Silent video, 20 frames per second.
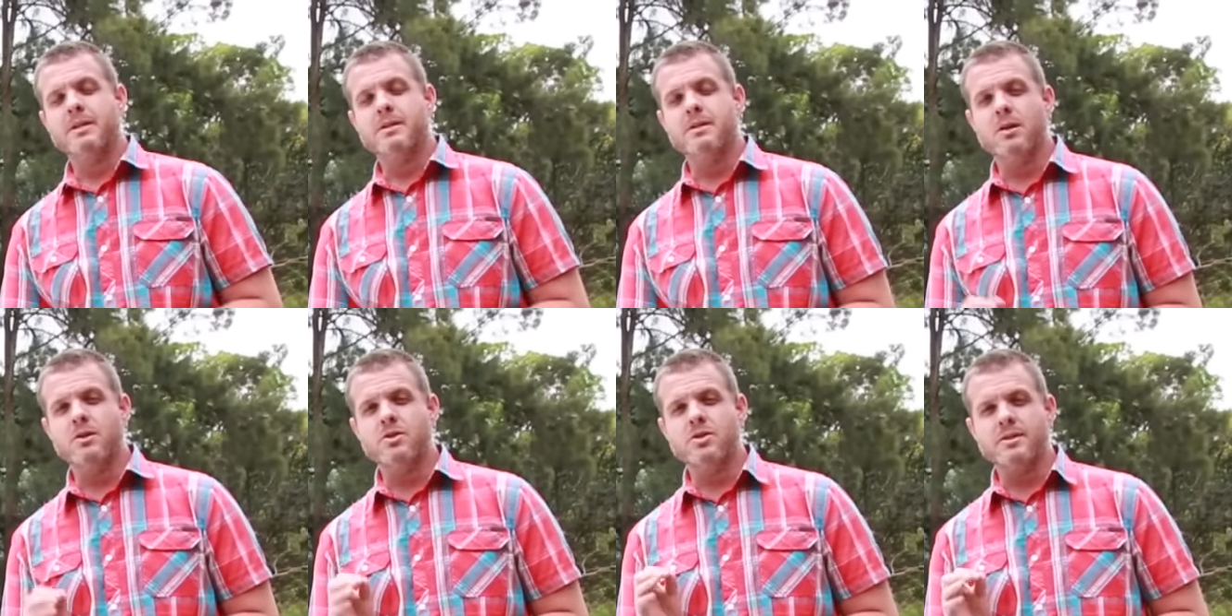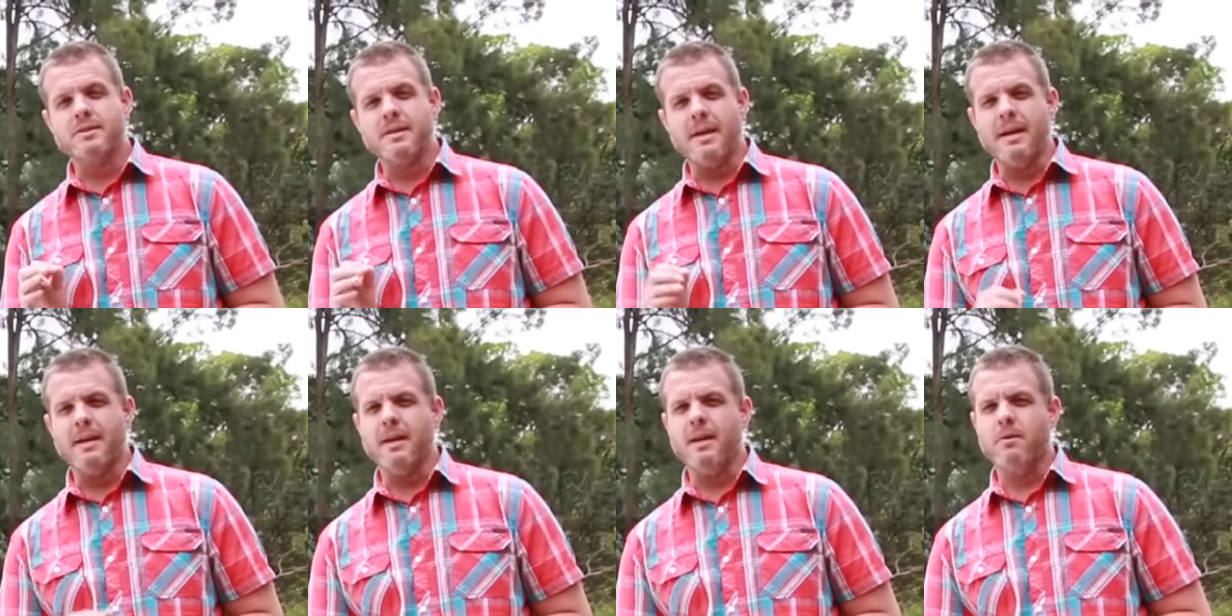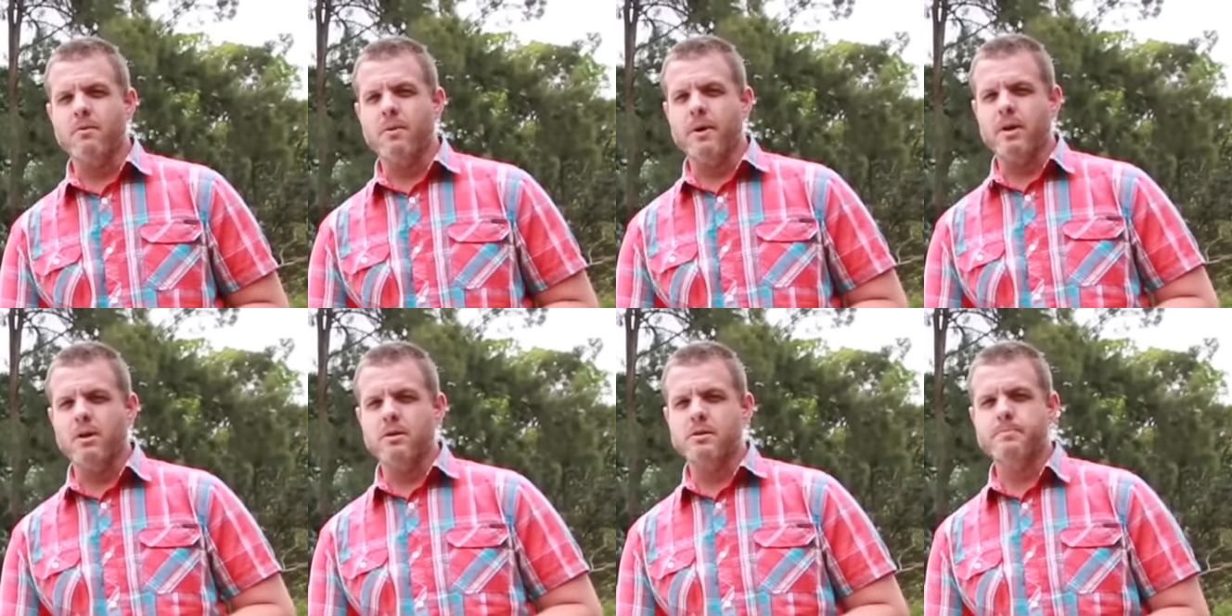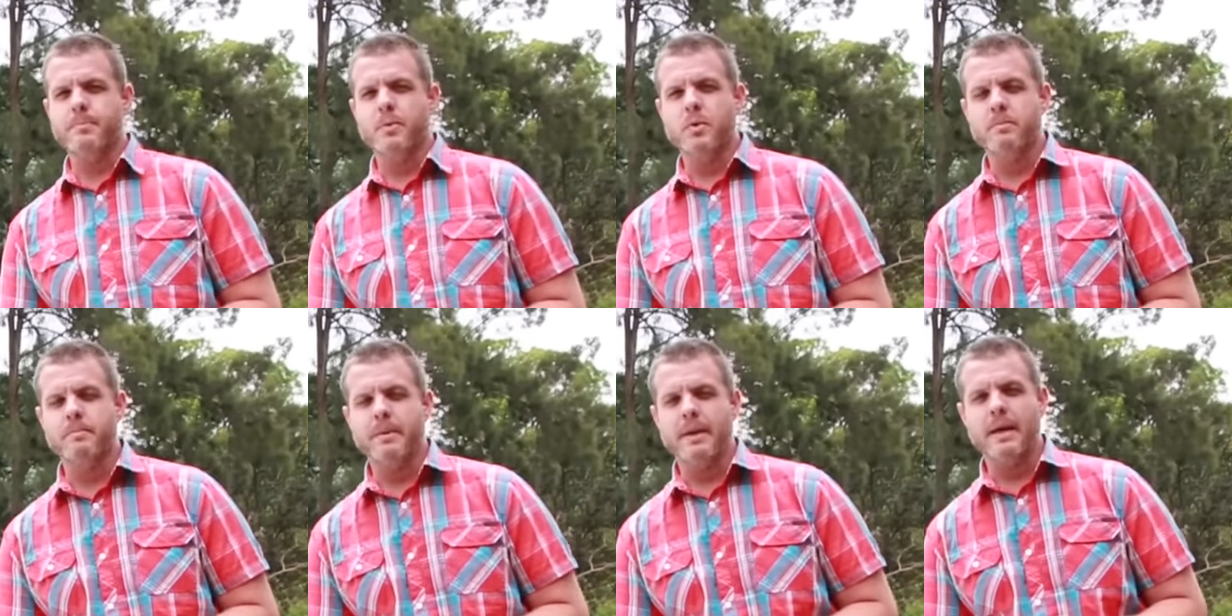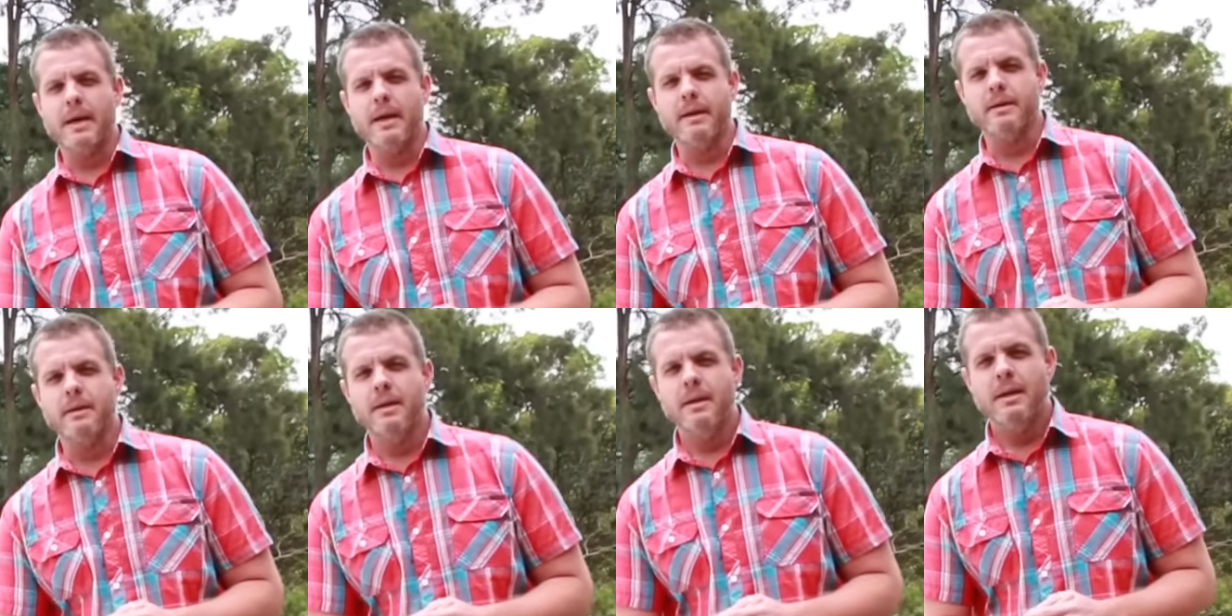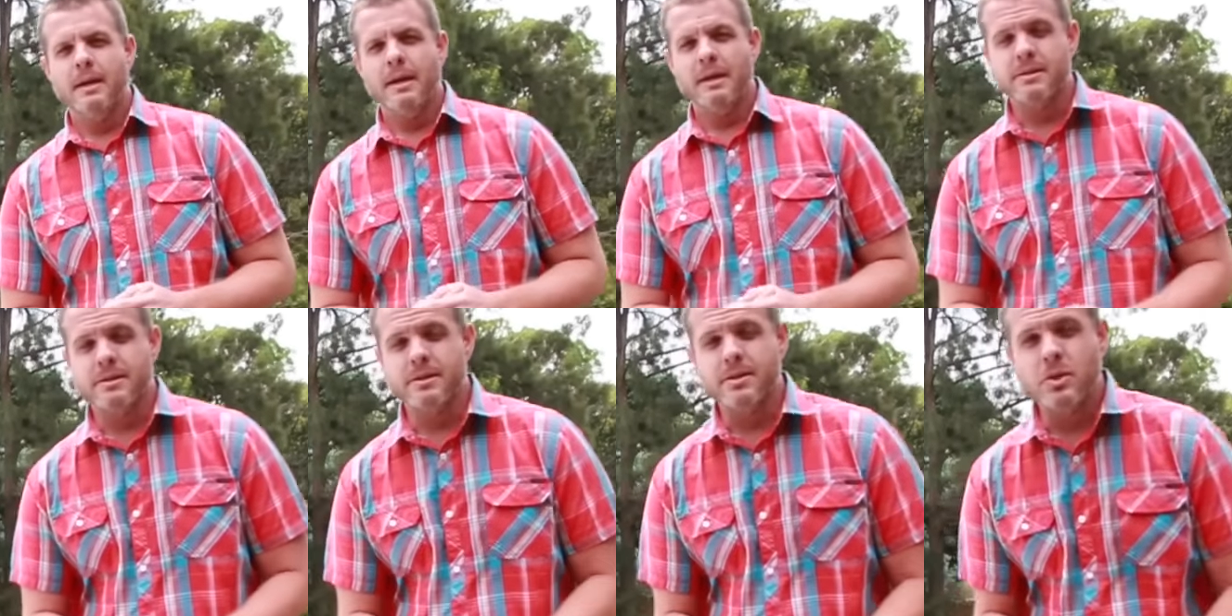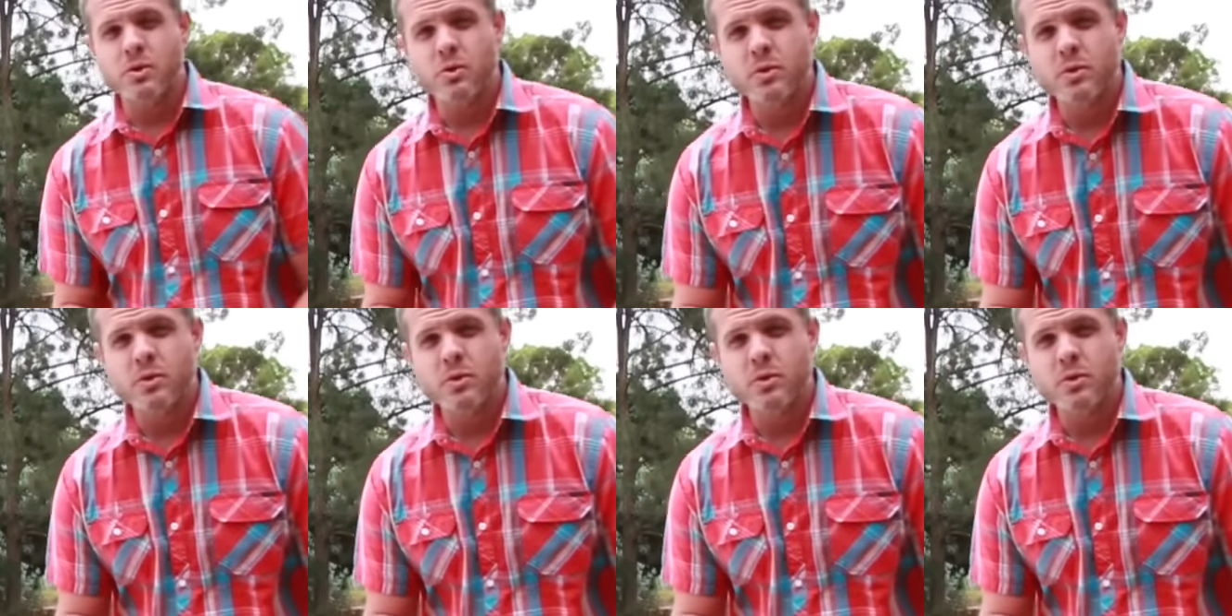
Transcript: but it's not just any Renault Sport Megane. It's a